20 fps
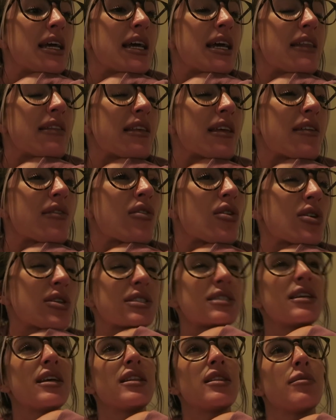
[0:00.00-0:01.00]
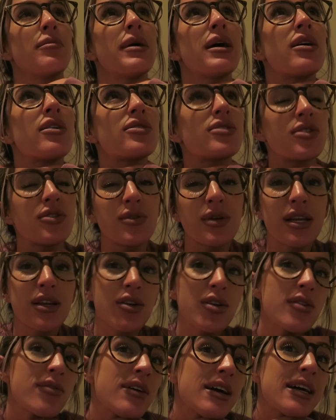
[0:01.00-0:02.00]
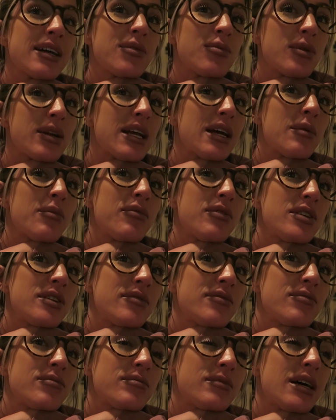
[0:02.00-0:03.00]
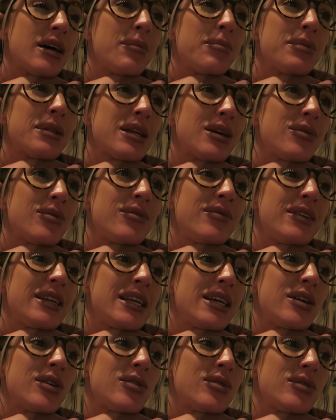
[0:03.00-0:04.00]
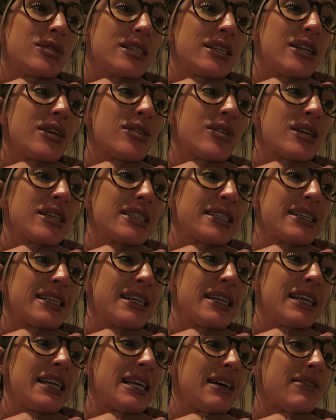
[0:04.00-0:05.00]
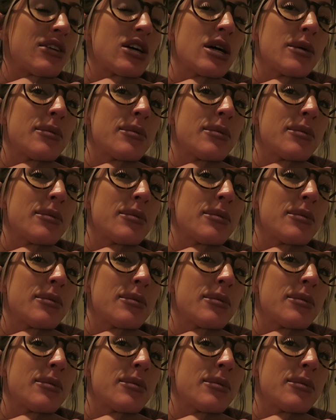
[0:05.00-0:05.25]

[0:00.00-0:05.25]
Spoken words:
And then of course hit the bell so you get notified when I upload videos, you know, because I never